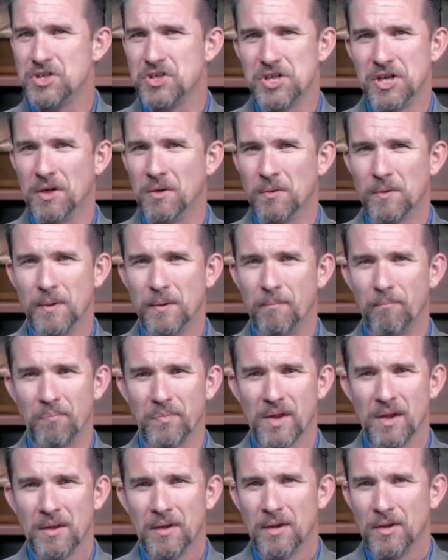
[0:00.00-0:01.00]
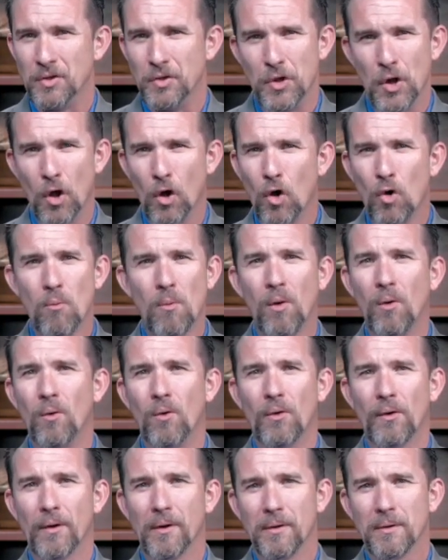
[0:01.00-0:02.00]
children. No
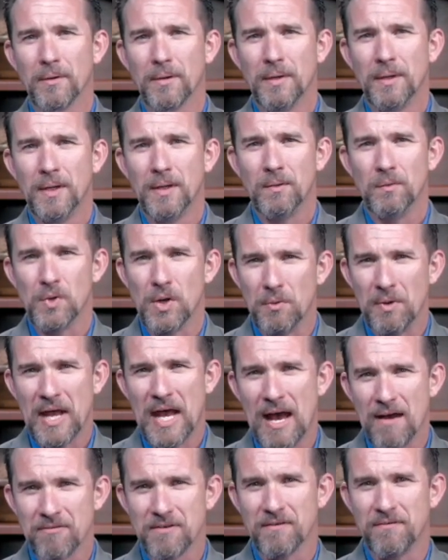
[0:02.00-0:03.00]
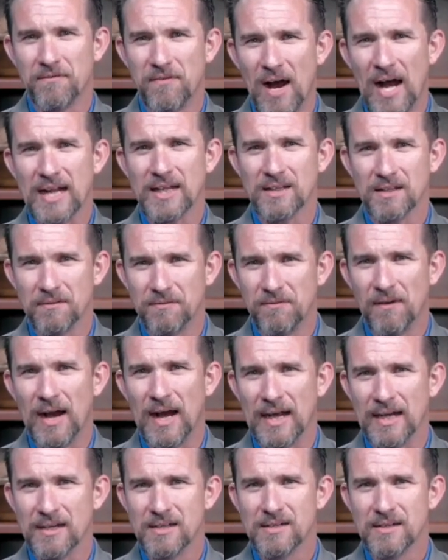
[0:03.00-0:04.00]
more will we have to fight the
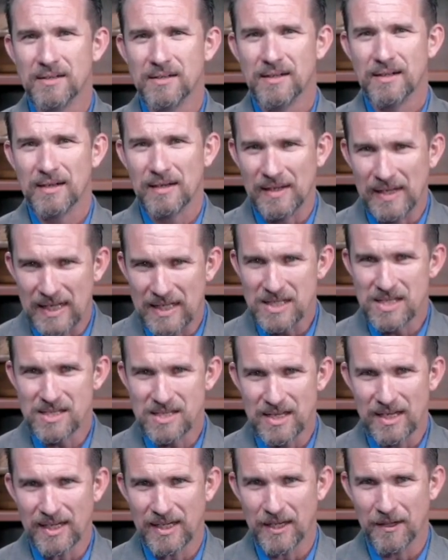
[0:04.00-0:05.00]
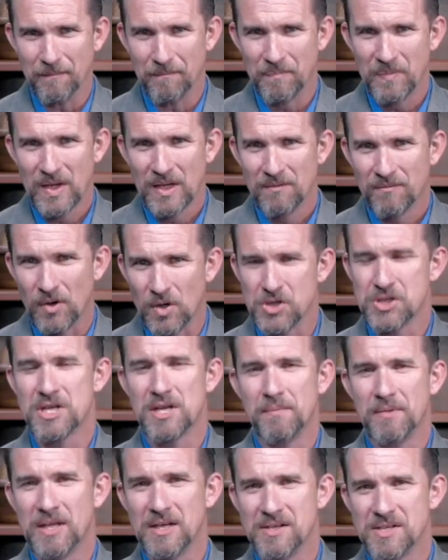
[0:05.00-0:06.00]
fight against sin. 1
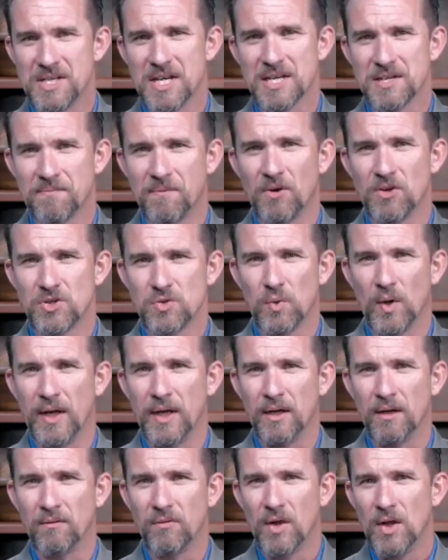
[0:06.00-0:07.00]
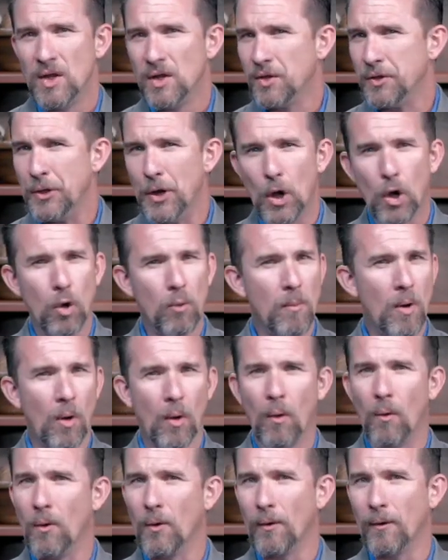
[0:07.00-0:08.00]
Timothy 6, verse 12. No
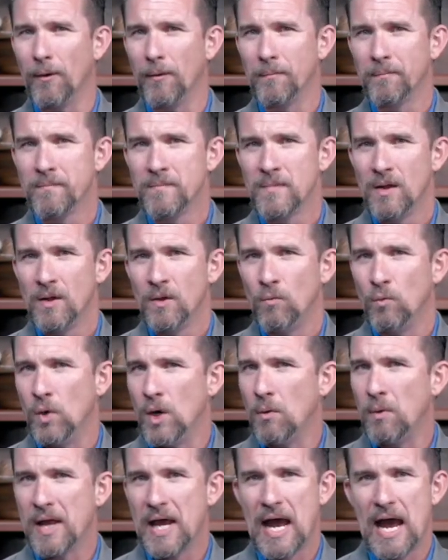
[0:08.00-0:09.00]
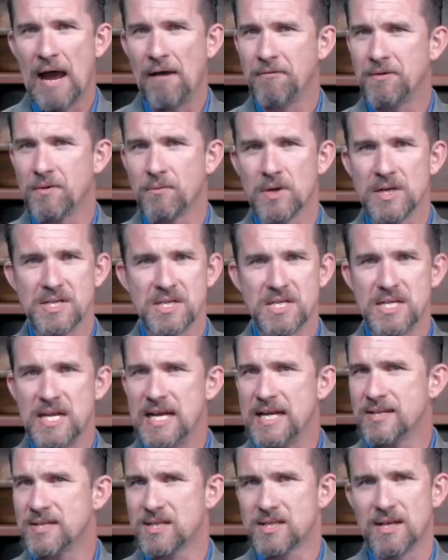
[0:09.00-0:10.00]
more will we have to
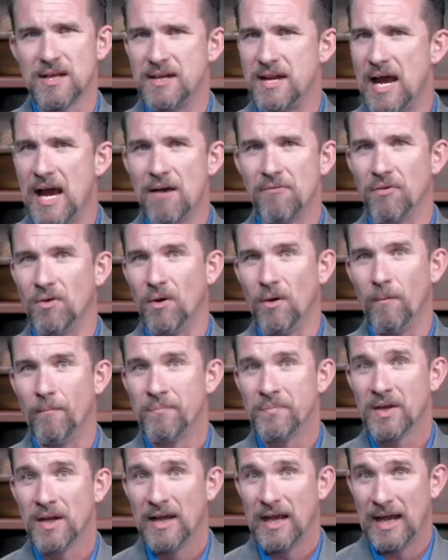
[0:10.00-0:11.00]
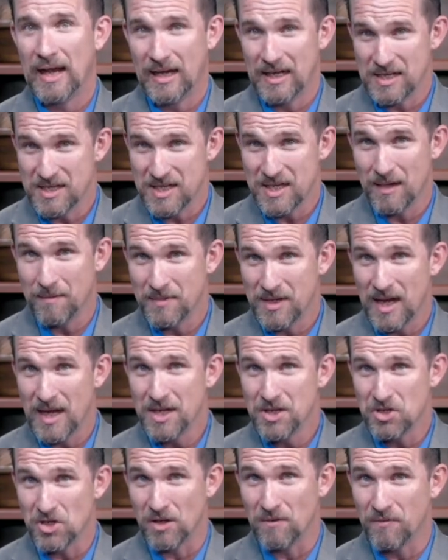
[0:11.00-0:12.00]
resist the devil and his
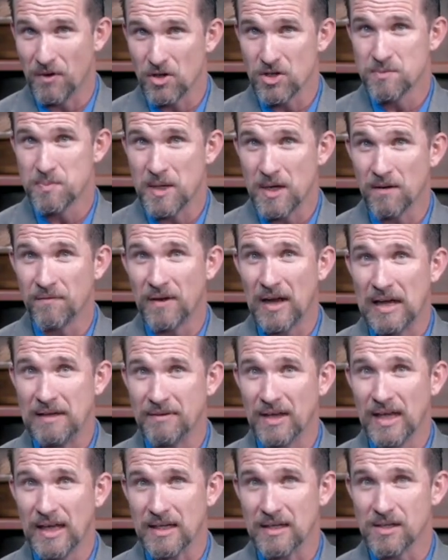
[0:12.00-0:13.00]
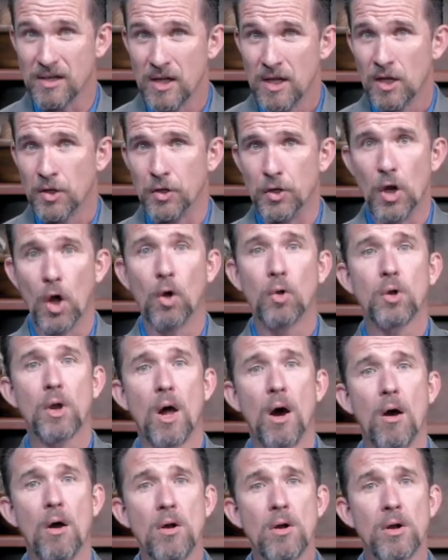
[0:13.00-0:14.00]
temptation. 1 Peter 5, 8. No
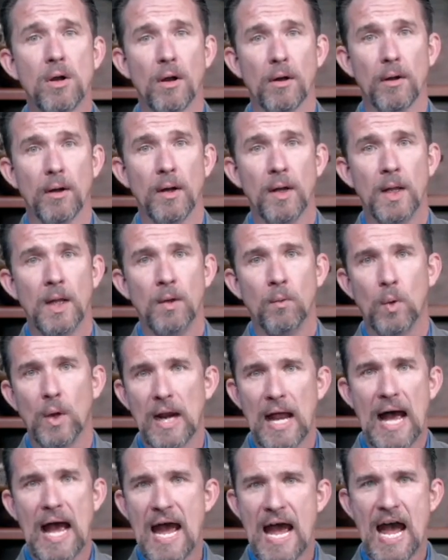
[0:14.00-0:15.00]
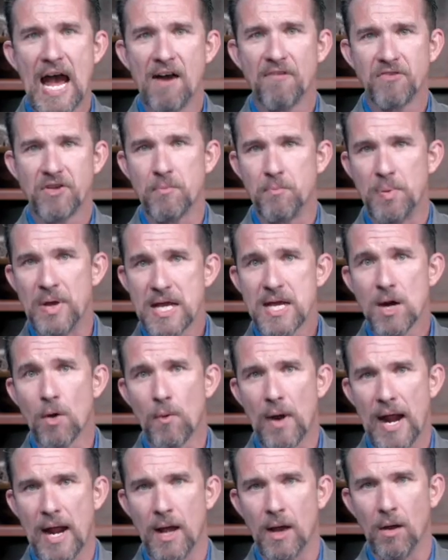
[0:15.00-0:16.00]
longer will I have to be
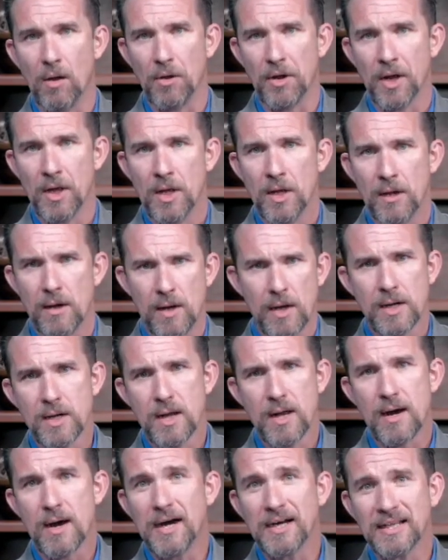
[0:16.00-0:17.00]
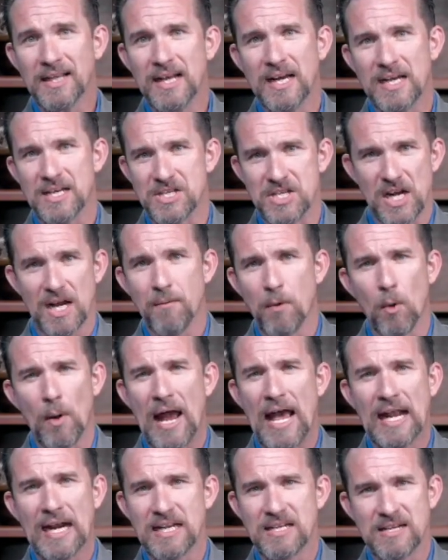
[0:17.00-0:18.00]
around ungodliness and
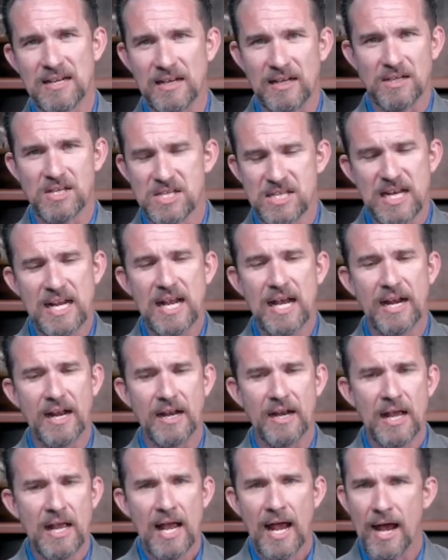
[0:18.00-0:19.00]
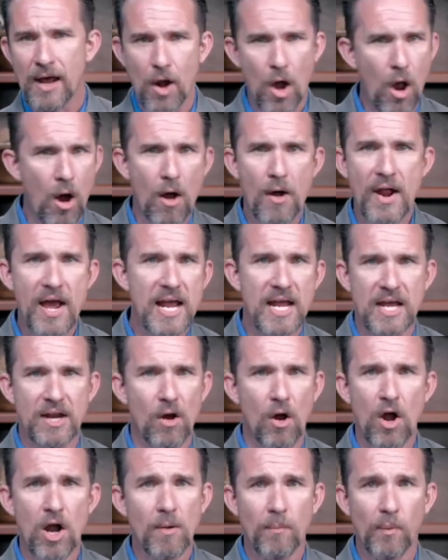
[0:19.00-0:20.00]
immorality and sin and, and heartache and
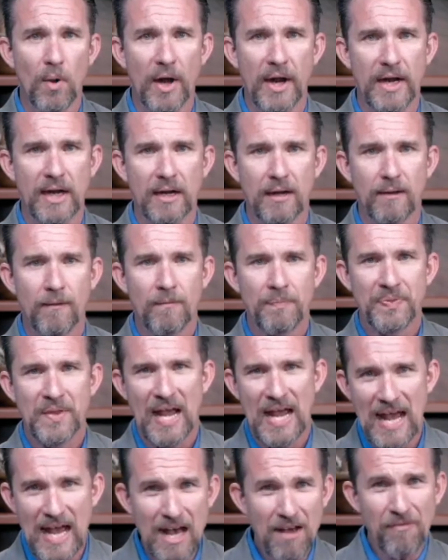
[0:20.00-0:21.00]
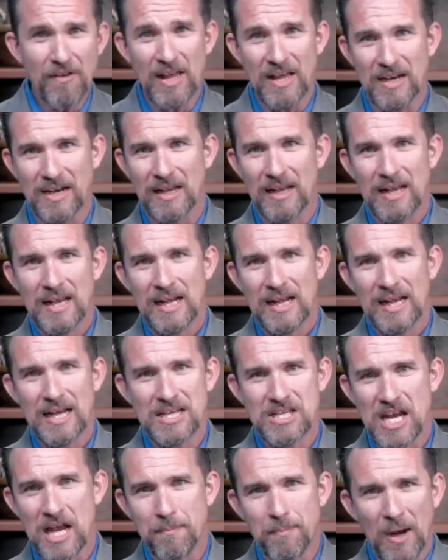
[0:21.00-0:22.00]
heartbreak. Heaven
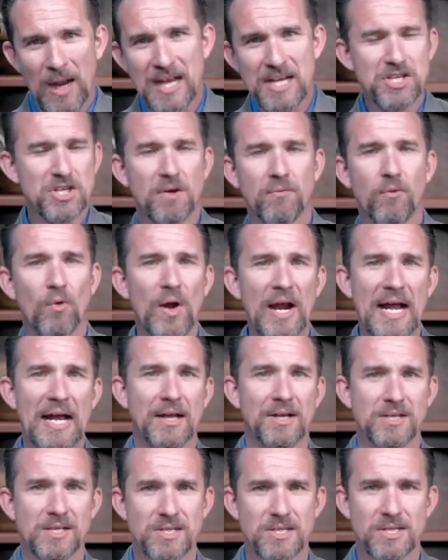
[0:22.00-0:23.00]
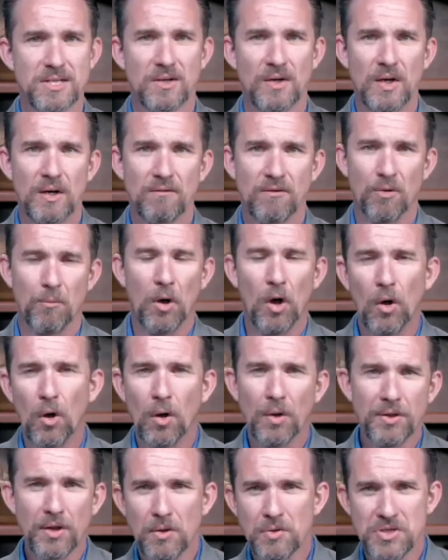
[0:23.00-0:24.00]
is a place of rest from
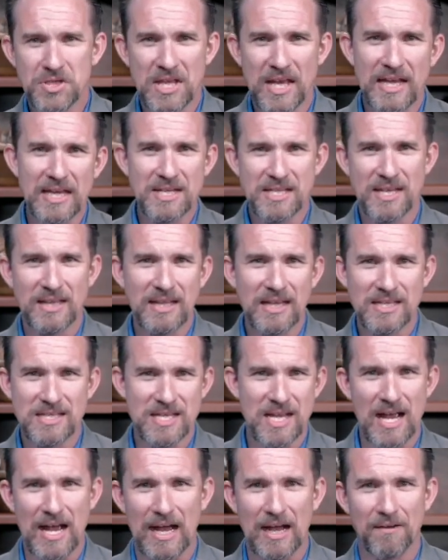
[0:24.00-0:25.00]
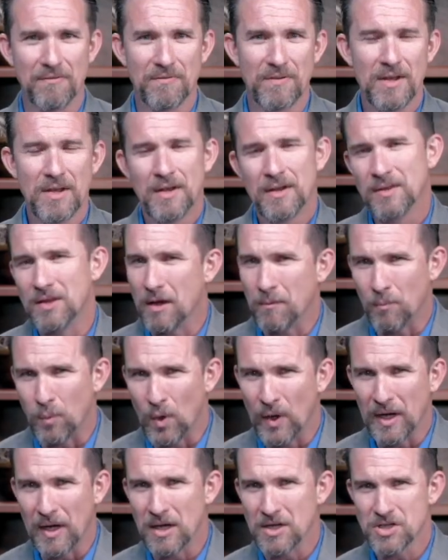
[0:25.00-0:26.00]
all those things in this life that
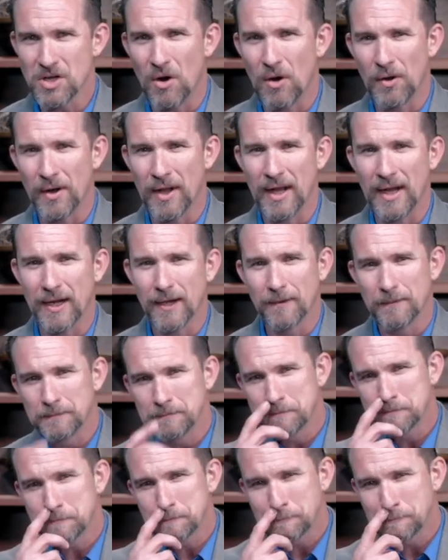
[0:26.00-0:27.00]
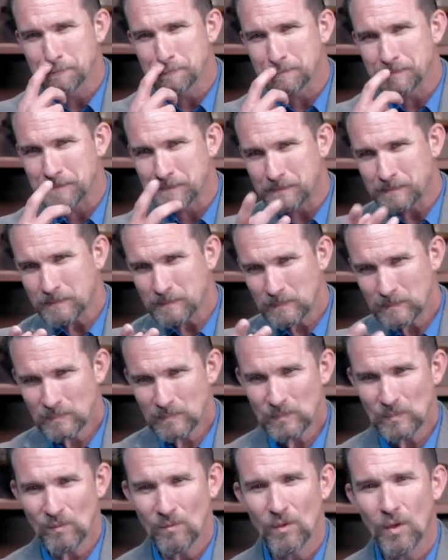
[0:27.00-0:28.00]
bring us heartache.
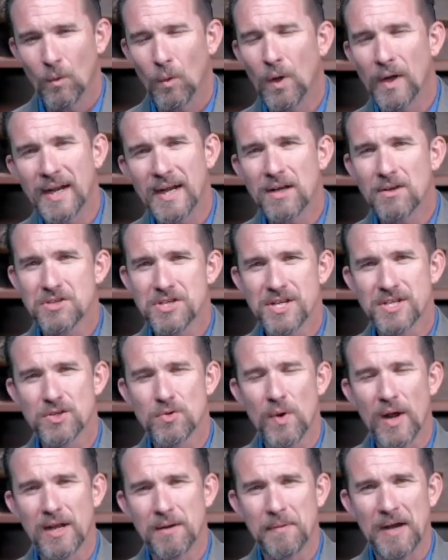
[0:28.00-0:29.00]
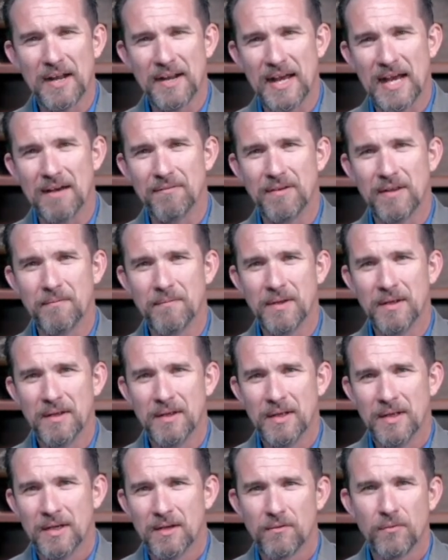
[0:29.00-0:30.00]
What else is great about heaven?
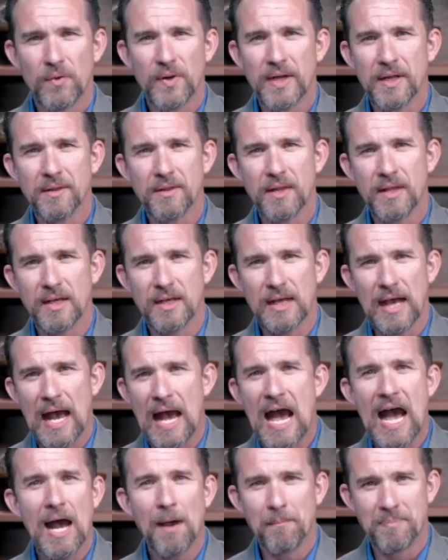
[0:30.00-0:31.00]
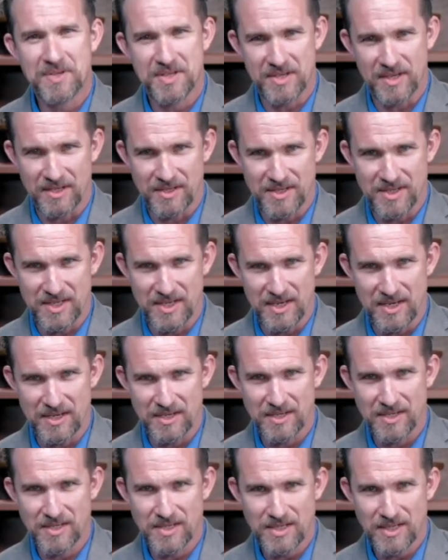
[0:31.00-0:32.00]
Friend, the
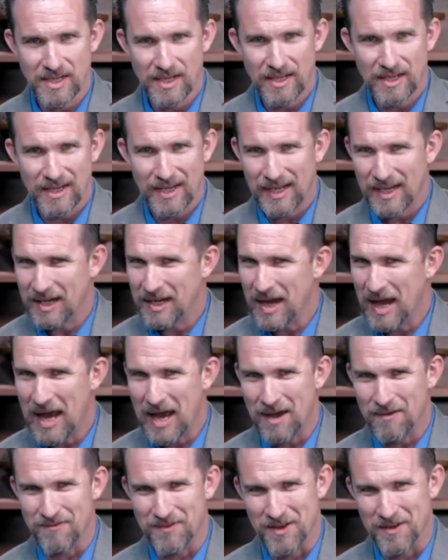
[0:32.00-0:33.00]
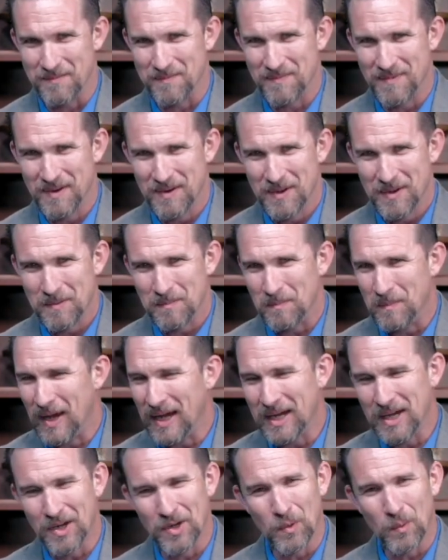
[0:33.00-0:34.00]
absences in heaven
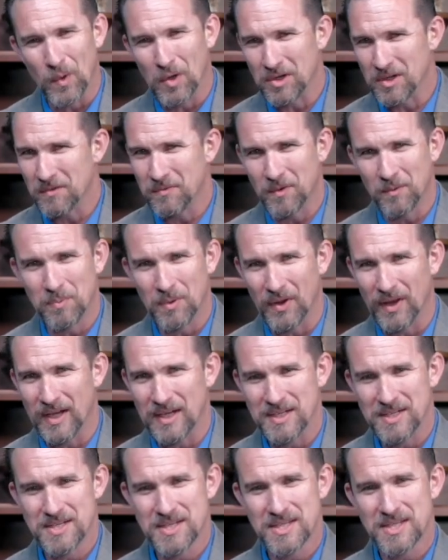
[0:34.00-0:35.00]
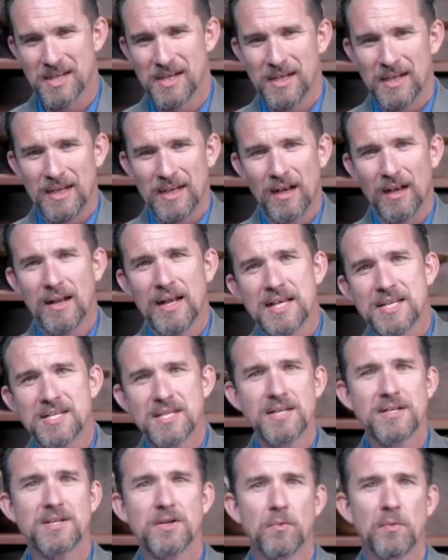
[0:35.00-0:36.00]
make it a wonderful place.
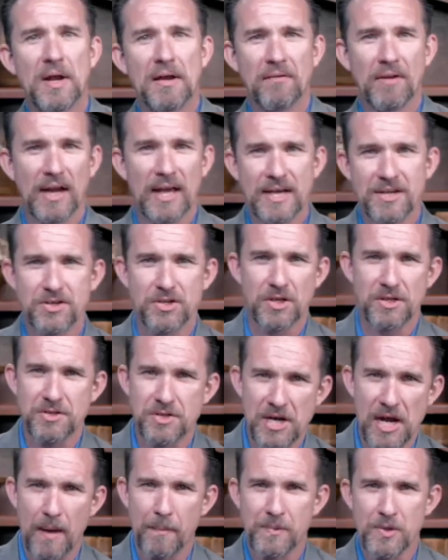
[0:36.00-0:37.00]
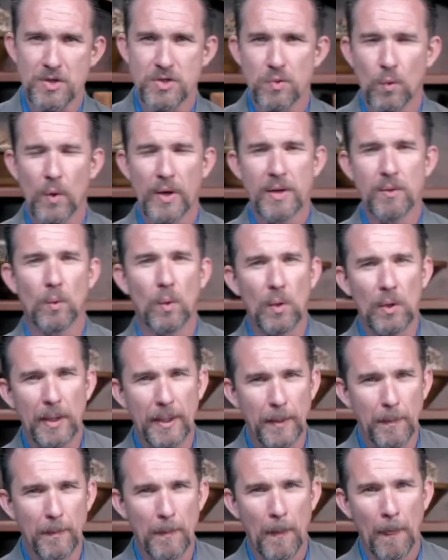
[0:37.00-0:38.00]
Listen to Revelation chapter
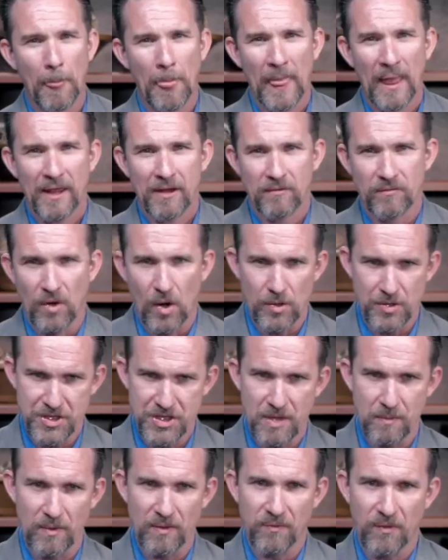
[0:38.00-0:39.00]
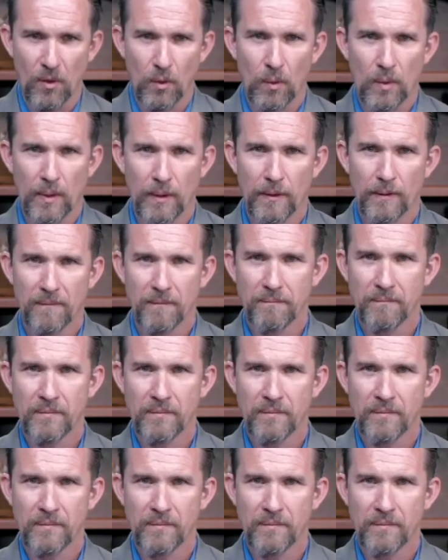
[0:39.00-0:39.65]
21, verse number 4.